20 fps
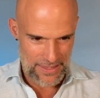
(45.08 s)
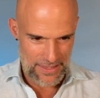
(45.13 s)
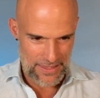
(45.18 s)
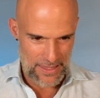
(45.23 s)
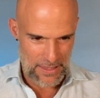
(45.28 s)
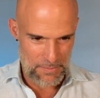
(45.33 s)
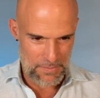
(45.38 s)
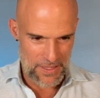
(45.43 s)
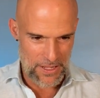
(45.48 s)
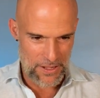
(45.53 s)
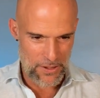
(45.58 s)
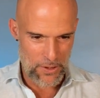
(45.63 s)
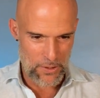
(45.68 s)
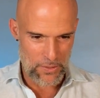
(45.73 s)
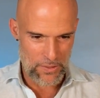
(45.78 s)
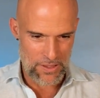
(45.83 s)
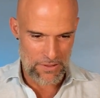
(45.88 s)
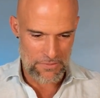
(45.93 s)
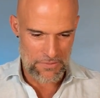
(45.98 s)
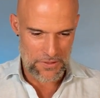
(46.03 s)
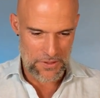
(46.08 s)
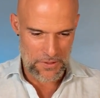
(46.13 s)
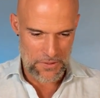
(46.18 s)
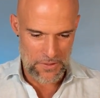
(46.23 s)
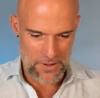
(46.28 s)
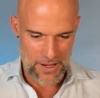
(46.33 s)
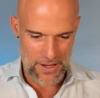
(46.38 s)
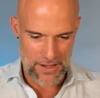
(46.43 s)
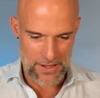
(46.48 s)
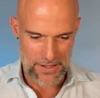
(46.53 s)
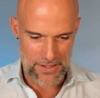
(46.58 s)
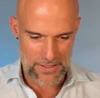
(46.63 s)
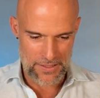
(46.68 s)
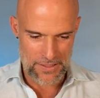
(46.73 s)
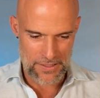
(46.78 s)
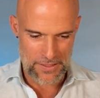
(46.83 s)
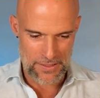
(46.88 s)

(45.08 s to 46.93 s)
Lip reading: Let me know if you are